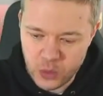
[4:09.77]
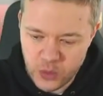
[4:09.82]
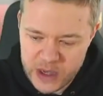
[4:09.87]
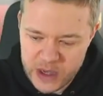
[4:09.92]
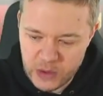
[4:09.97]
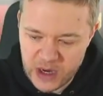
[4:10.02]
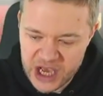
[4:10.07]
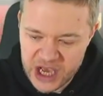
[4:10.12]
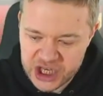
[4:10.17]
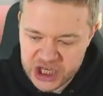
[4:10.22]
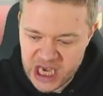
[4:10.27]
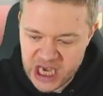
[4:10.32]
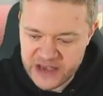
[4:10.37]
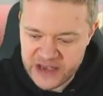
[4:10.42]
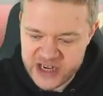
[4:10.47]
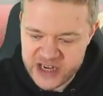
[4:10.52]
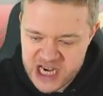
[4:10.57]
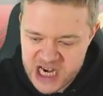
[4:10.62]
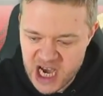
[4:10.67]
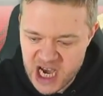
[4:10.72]
We will
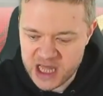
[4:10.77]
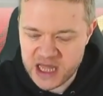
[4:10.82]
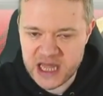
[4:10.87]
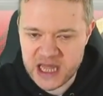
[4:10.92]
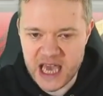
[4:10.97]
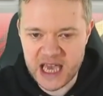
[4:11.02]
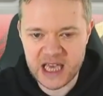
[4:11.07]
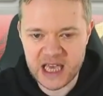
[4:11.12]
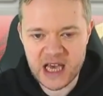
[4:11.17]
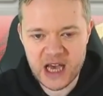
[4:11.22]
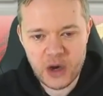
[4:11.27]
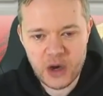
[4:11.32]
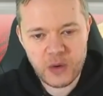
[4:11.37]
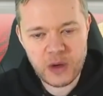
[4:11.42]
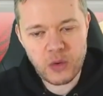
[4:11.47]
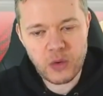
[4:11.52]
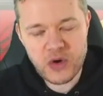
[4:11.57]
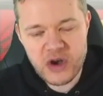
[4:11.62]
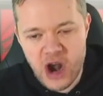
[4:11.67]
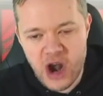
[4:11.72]
achieve nothing. We
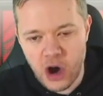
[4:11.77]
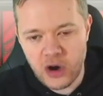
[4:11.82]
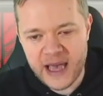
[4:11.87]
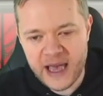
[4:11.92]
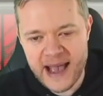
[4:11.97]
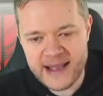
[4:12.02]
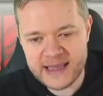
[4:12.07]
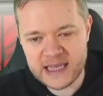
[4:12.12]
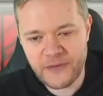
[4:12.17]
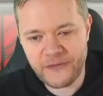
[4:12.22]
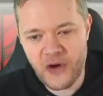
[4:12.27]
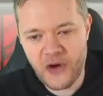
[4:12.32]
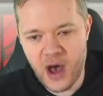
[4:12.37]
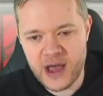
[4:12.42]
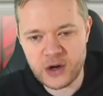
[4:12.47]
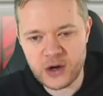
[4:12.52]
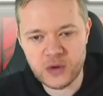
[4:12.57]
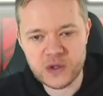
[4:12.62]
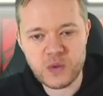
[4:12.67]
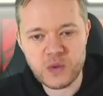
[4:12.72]
will not get to
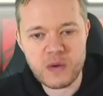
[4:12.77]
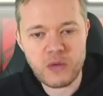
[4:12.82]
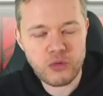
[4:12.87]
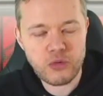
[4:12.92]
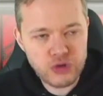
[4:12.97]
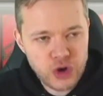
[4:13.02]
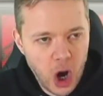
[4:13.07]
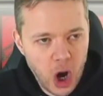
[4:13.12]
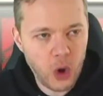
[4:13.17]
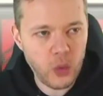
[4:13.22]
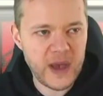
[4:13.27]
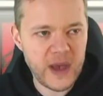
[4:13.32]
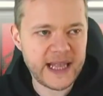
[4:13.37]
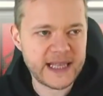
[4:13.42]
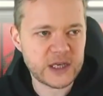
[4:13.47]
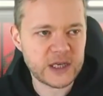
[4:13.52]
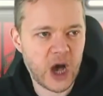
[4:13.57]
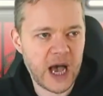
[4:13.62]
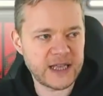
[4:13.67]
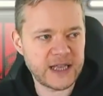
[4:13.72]
finals. We will not win
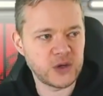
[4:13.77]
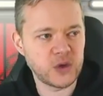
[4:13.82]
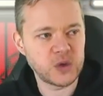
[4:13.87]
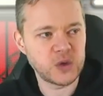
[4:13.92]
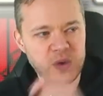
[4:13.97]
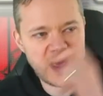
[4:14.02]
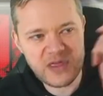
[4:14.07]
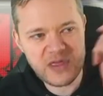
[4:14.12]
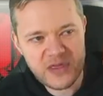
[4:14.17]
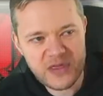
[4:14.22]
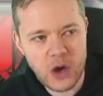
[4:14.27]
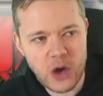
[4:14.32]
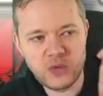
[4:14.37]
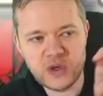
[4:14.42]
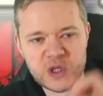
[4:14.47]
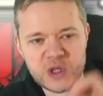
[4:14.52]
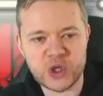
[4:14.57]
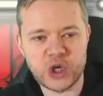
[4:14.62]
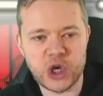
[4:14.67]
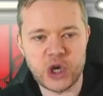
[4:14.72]
titles with
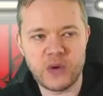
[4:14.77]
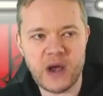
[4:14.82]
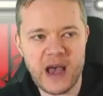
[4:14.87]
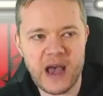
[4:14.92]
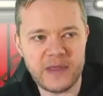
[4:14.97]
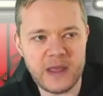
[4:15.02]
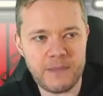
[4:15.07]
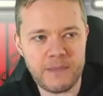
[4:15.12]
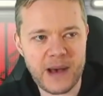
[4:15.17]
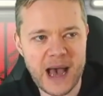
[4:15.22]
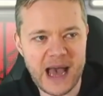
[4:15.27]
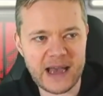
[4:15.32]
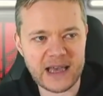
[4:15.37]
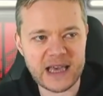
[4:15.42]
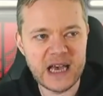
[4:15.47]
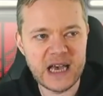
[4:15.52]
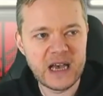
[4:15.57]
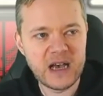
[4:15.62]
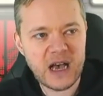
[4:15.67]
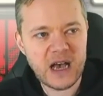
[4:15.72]
those two at the
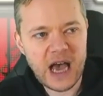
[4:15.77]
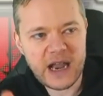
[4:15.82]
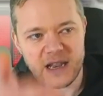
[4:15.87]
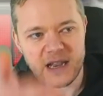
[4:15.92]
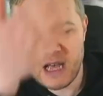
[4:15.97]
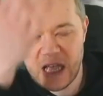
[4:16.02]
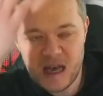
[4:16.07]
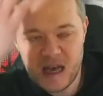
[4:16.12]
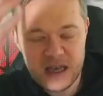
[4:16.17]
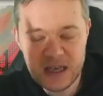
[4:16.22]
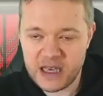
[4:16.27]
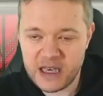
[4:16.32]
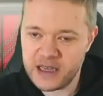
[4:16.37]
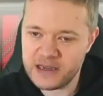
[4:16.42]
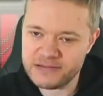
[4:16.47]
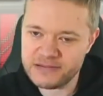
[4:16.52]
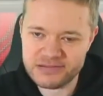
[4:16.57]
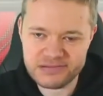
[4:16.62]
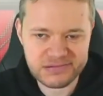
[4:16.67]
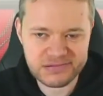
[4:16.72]
back. And uh,
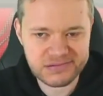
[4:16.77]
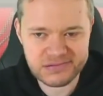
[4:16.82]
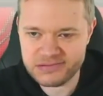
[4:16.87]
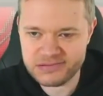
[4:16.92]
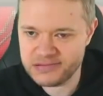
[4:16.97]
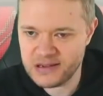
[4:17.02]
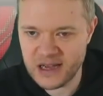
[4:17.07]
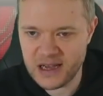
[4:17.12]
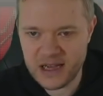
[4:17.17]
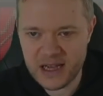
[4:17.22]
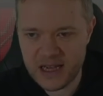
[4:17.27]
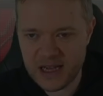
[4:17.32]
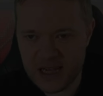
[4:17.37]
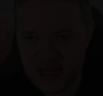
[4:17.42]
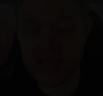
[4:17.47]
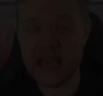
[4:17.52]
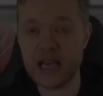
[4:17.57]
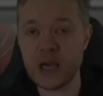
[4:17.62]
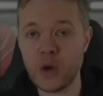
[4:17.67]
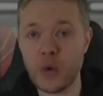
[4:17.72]

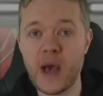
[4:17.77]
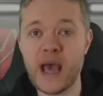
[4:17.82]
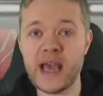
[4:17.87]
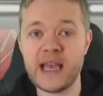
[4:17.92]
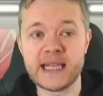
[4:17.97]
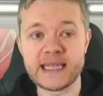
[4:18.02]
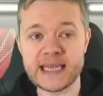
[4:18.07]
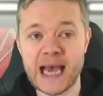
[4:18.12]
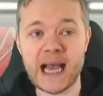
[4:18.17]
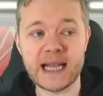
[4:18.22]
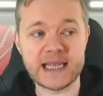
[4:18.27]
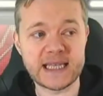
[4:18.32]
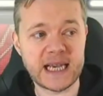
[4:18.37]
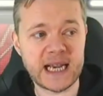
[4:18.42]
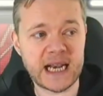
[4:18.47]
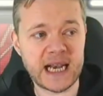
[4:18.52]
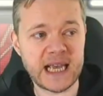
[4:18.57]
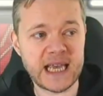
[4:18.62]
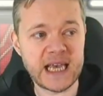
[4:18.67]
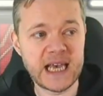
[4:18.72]
take away
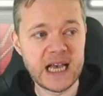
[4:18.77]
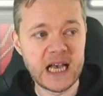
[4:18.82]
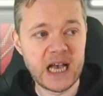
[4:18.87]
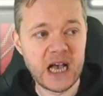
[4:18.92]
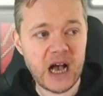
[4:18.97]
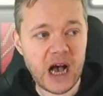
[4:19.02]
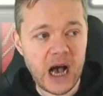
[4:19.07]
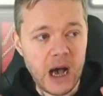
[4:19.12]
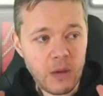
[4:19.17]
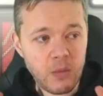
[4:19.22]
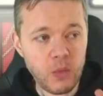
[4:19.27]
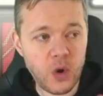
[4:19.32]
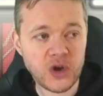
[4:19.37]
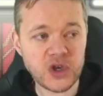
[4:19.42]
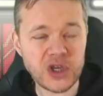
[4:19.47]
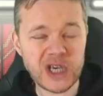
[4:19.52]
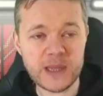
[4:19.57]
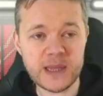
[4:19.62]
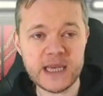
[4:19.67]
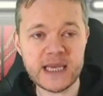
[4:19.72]
tactically. I'm
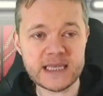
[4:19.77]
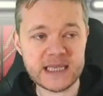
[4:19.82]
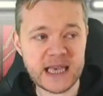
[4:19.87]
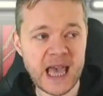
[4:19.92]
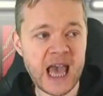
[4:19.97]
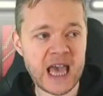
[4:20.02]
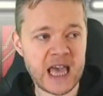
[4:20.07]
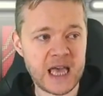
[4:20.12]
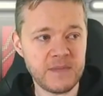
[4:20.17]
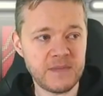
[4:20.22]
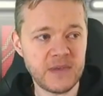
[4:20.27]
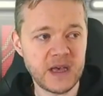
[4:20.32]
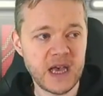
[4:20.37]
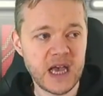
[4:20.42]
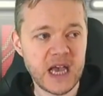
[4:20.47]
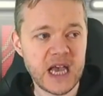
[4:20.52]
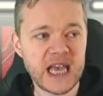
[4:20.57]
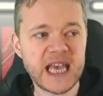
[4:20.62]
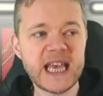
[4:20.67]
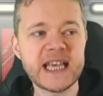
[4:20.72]
watching this game.
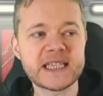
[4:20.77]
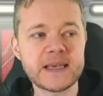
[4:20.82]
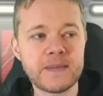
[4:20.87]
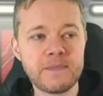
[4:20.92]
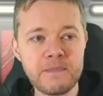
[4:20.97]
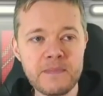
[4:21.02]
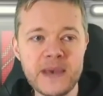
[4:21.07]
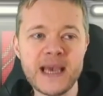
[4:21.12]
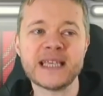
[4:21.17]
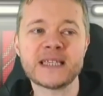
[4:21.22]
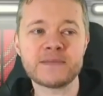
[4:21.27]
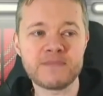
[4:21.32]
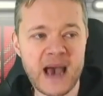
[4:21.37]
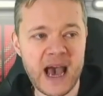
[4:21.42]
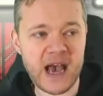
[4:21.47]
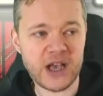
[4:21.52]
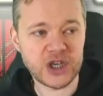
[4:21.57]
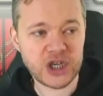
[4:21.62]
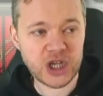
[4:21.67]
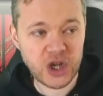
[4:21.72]
It's a
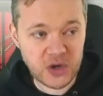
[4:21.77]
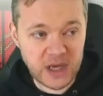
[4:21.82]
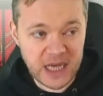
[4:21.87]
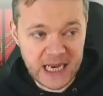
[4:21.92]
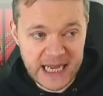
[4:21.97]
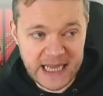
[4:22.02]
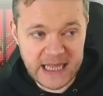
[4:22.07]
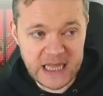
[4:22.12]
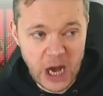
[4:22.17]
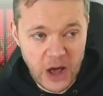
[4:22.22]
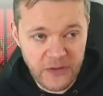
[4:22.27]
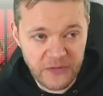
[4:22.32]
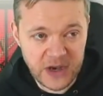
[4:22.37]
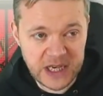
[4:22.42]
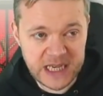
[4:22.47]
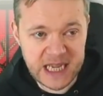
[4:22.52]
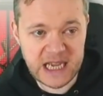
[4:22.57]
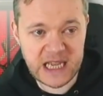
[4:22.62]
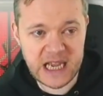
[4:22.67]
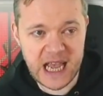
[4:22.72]
mismatch. Look at Lindelof
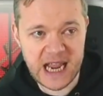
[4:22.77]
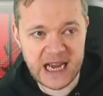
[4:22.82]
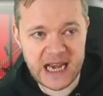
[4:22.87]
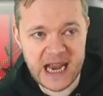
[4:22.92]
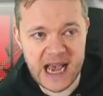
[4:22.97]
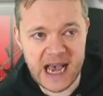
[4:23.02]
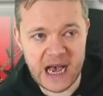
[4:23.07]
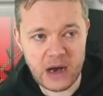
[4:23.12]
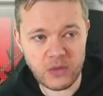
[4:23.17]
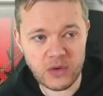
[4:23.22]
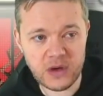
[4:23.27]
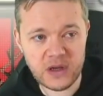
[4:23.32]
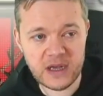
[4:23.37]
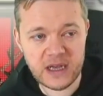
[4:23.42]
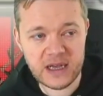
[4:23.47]
and Diagne now.